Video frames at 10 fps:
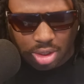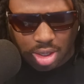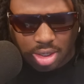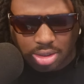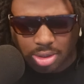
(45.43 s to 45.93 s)

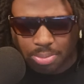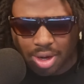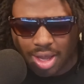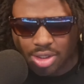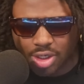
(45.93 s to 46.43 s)

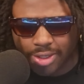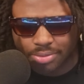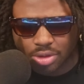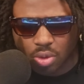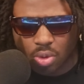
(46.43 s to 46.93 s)
LeBron James
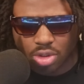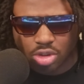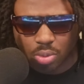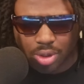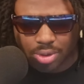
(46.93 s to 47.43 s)
was on
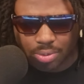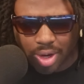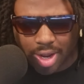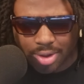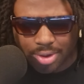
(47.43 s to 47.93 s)
Twitter,
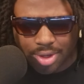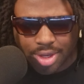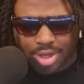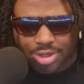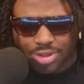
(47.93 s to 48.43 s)
right?
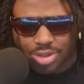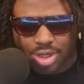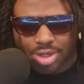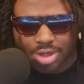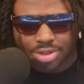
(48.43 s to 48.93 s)

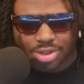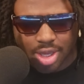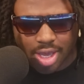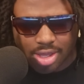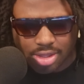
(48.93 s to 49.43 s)
Sitting there
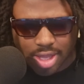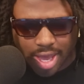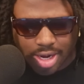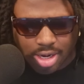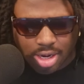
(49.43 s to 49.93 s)
saying that
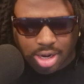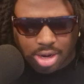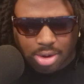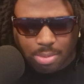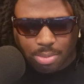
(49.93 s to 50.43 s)

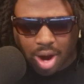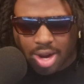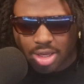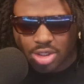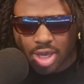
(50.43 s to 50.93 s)

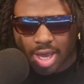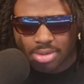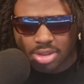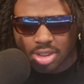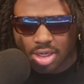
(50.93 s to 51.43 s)
Bronny James is
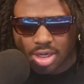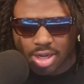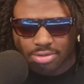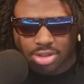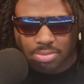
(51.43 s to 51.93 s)
good
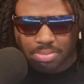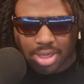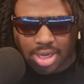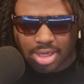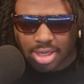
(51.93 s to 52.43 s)
enough to
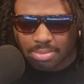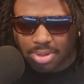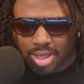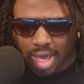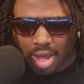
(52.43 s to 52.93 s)
be in the
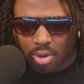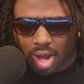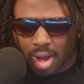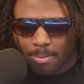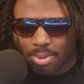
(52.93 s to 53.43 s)
NBA, on
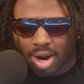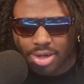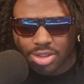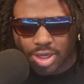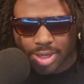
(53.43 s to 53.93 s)
how Bronny
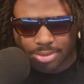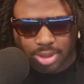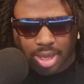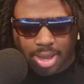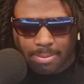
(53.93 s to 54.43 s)
James
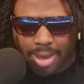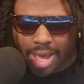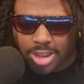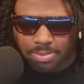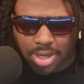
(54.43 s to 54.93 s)

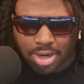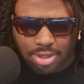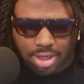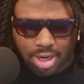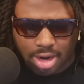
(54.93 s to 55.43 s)
passed better
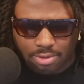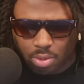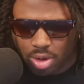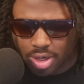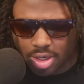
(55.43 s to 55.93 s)
than
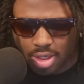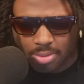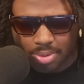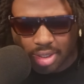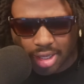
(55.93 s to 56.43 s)
everyone in the
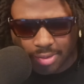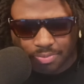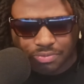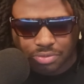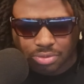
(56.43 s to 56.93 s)
NBA,
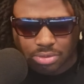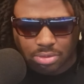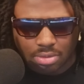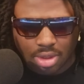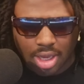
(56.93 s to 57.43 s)

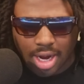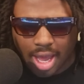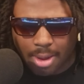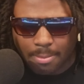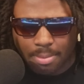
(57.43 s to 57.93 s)
and
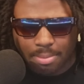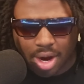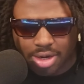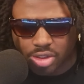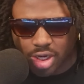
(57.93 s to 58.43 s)
how
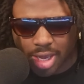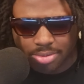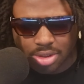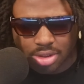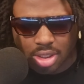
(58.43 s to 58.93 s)
Bronny James
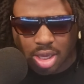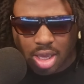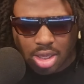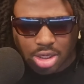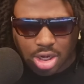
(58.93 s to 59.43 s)
is,
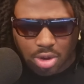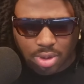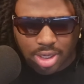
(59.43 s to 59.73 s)
you know, he's